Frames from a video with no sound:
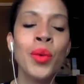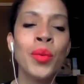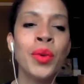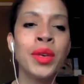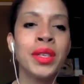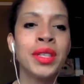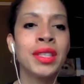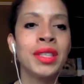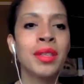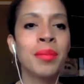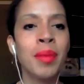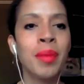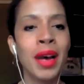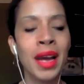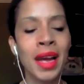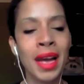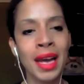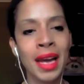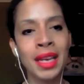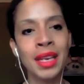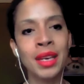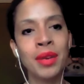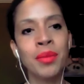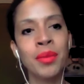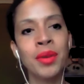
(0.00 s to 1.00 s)
which is a
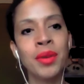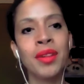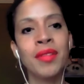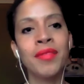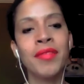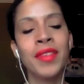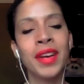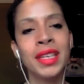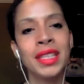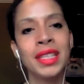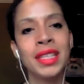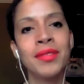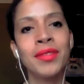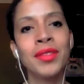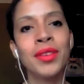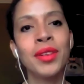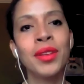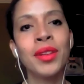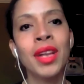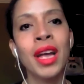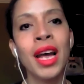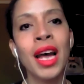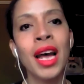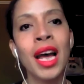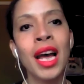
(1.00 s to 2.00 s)
biannual festival